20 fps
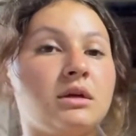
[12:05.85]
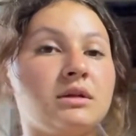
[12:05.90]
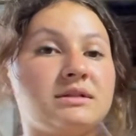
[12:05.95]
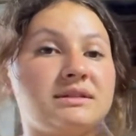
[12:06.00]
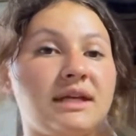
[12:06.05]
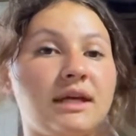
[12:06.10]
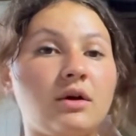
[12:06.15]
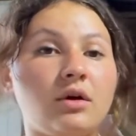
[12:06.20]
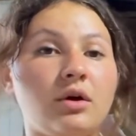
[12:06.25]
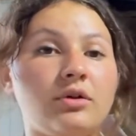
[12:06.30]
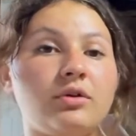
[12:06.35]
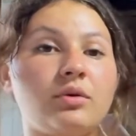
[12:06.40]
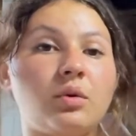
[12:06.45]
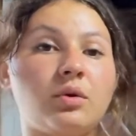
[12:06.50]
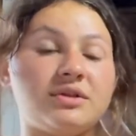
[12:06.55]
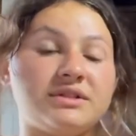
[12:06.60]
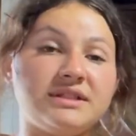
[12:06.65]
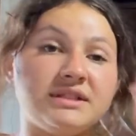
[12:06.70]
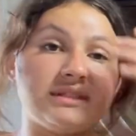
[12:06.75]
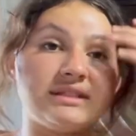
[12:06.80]
take all their
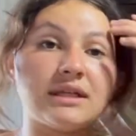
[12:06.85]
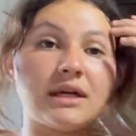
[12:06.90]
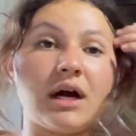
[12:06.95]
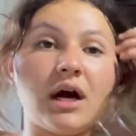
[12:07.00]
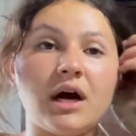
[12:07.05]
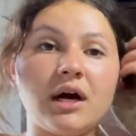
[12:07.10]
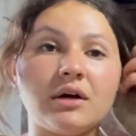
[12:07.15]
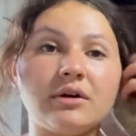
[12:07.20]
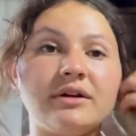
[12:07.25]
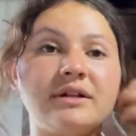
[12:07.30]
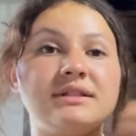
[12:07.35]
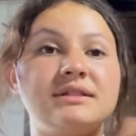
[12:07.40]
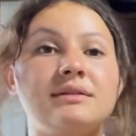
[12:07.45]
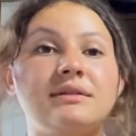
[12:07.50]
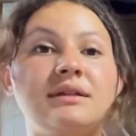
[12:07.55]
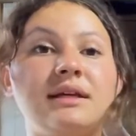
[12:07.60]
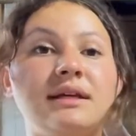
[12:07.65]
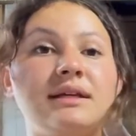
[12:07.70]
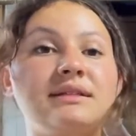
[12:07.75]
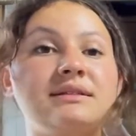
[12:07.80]
horses to Congress and
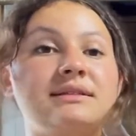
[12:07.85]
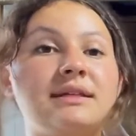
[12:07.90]
things.